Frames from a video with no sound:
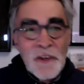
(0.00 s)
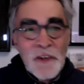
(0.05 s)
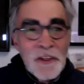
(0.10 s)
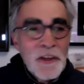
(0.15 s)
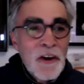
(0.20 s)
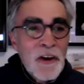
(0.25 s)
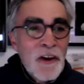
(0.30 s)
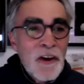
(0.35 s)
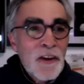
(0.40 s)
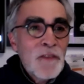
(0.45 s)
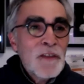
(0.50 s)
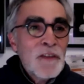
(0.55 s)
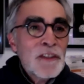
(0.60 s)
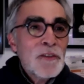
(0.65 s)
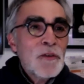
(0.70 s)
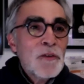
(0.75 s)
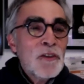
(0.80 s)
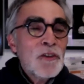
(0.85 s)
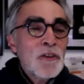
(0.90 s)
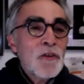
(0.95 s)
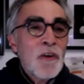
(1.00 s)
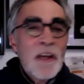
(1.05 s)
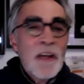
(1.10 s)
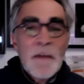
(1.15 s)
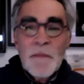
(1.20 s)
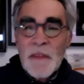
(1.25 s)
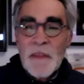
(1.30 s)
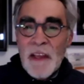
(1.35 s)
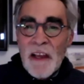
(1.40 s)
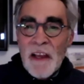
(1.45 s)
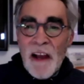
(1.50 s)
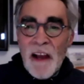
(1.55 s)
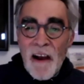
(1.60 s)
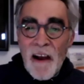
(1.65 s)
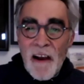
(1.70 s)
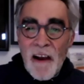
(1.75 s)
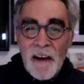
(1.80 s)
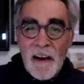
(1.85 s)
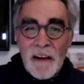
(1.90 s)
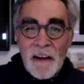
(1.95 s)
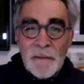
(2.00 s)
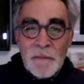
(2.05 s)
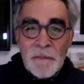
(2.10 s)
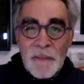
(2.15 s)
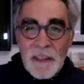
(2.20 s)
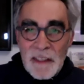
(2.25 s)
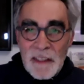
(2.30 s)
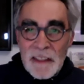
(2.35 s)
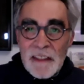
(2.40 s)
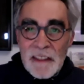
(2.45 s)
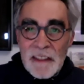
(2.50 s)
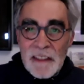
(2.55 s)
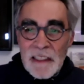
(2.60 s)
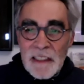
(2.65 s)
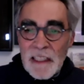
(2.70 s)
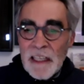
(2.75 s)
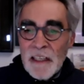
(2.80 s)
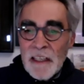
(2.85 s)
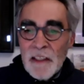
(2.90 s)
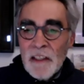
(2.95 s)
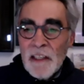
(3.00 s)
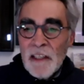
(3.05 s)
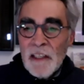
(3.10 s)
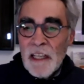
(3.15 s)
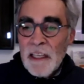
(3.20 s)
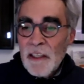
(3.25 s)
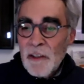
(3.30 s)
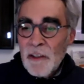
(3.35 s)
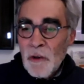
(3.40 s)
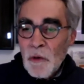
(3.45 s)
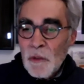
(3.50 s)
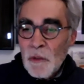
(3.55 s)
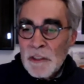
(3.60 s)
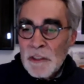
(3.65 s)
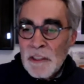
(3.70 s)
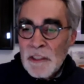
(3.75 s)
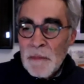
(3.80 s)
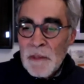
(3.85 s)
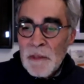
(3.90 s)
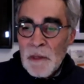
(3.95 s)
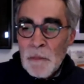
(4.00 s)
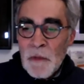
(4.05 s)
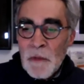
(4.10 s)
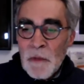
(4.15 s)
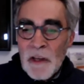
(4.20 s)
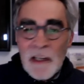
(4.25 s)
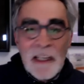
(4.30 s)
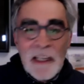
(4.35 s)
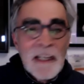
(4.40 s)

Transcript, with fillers: you, all of us to enjoy. Uh, let, let you know what's coming up on En